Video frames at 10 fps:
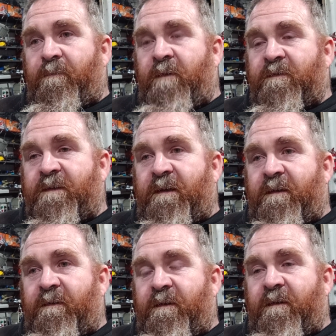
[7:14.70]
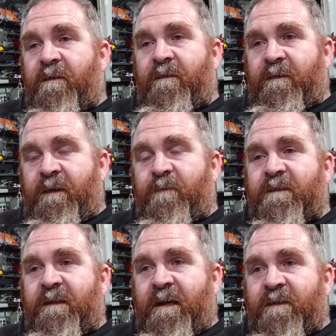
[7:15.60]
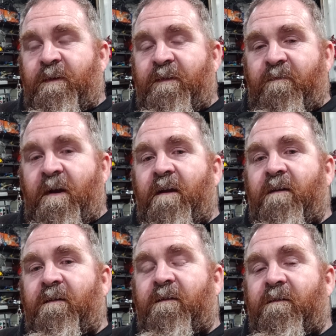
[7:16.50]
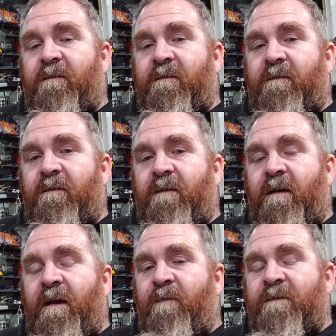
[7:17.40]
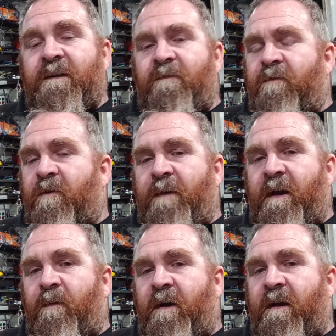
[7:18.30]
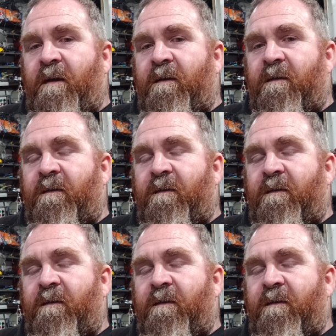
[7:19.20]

Millsy, he was the last one that rang. He was in a real bad way.